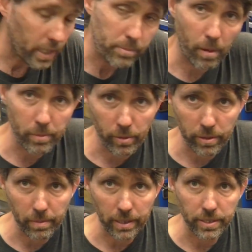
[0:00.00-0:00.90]
It's probably
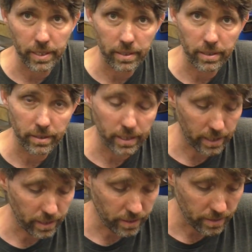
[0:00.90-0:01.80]
worth mentioning that
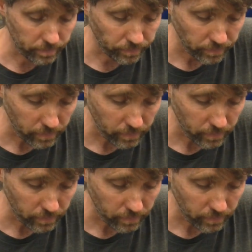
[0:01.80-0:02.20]
these